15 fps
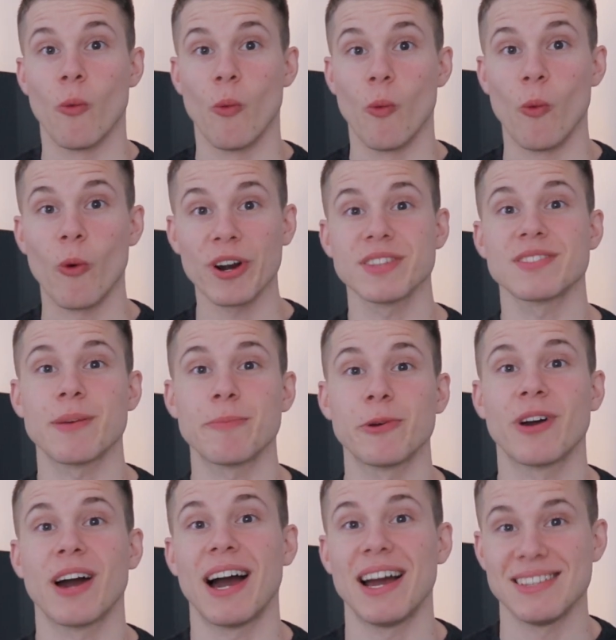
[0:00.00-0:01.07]
What is up, you
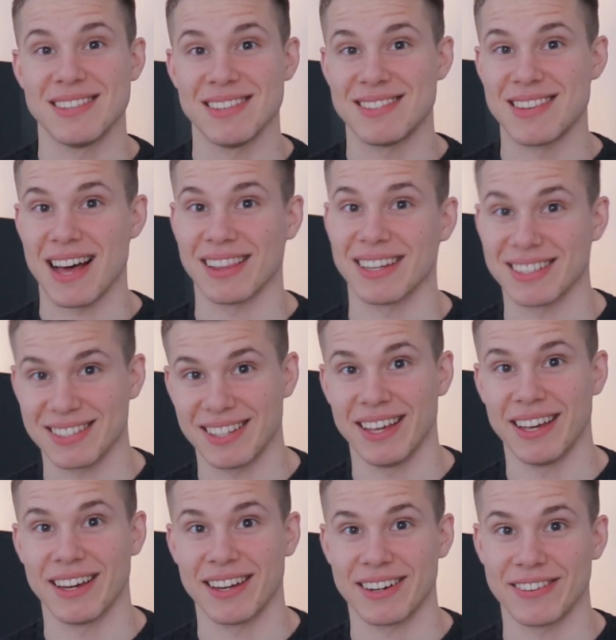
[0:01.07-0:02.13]
guys? It's Alex
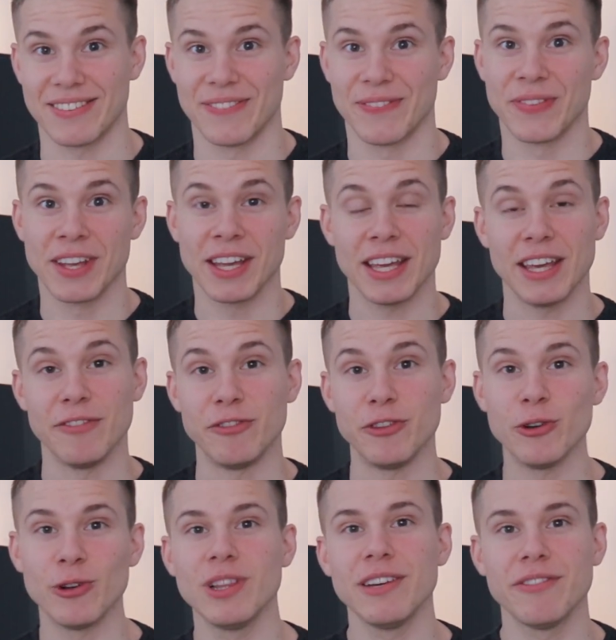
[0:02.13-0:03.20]
here. If
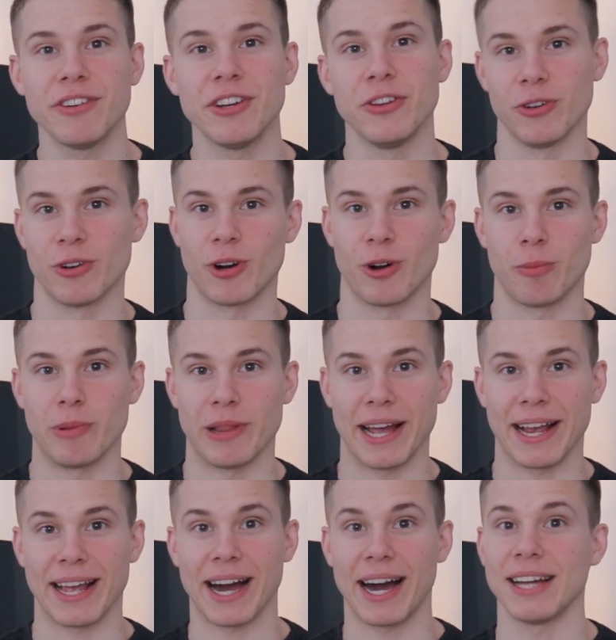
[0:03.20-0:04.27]
you live in Europe
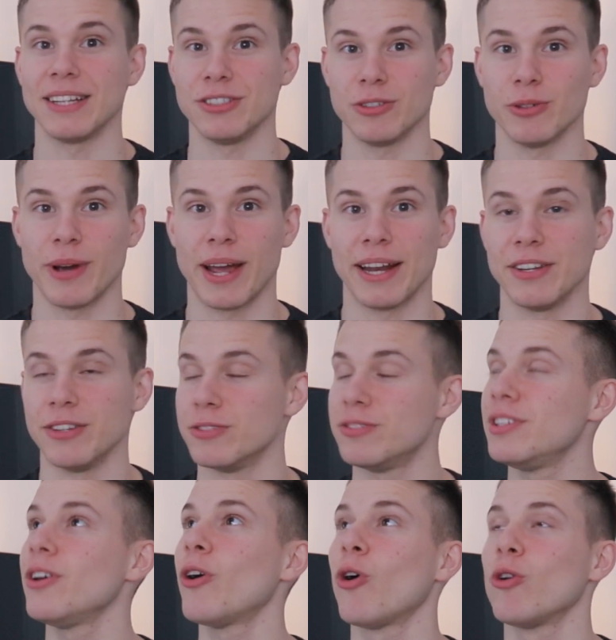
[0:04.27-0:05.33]
like I do and you
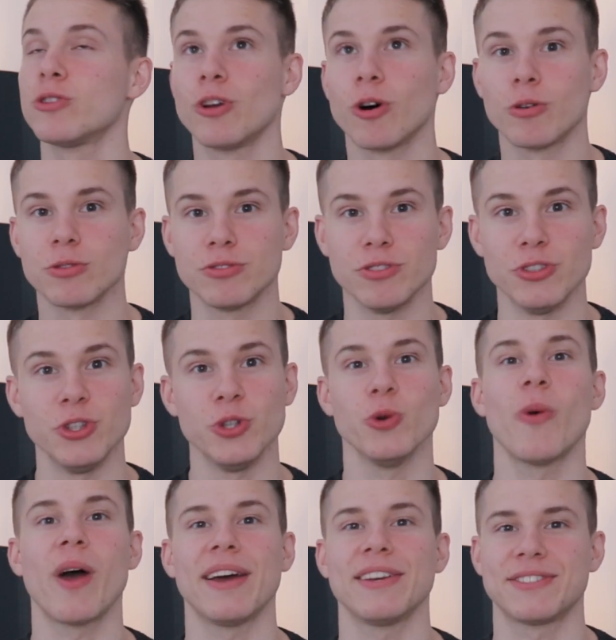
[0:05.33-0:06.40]
see all those
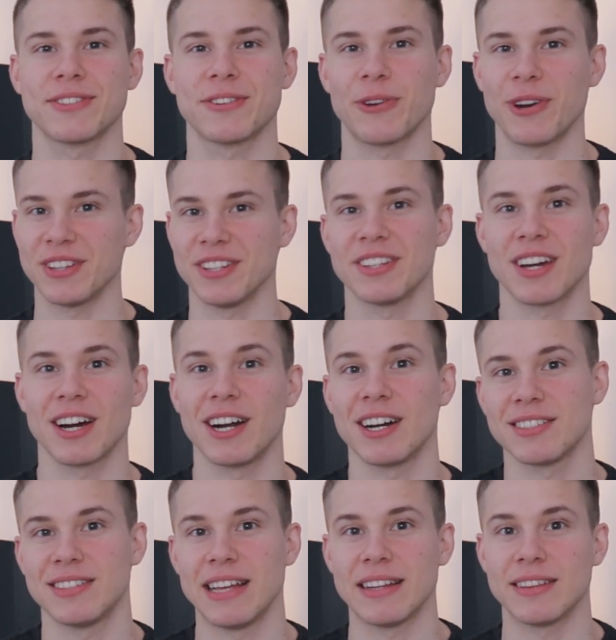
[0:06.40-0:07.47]
US credit
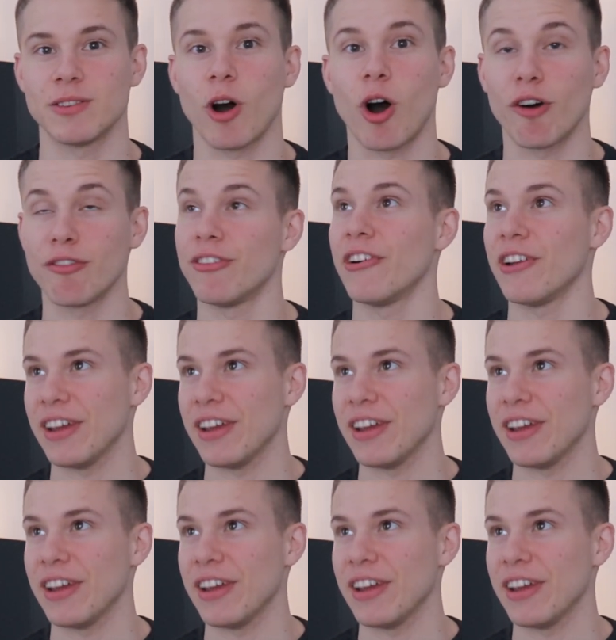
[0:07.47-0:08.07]
cards that offer